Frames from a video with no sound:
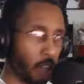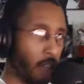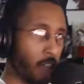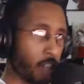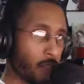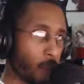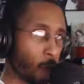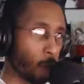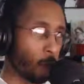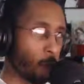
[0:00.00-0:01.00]
And even
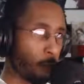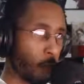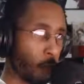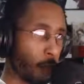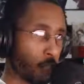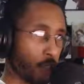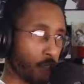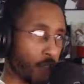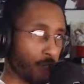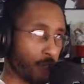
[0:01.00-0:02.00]
though Funimation
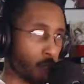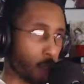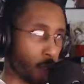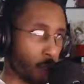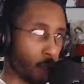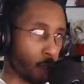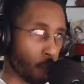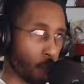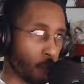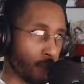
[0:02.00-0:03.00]
ends their
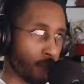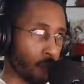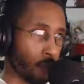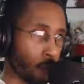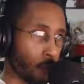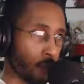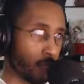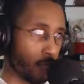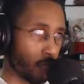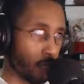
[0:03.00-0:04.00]
partnership with us every time we
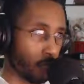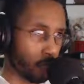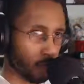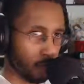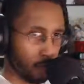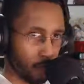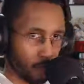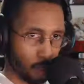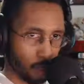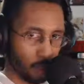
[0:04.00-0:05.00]
say this,
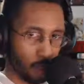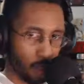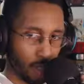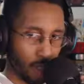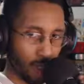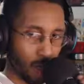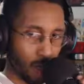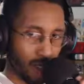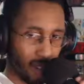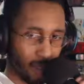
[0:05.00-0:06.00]
he's NTR
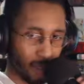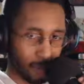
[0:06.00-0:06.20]
Radio.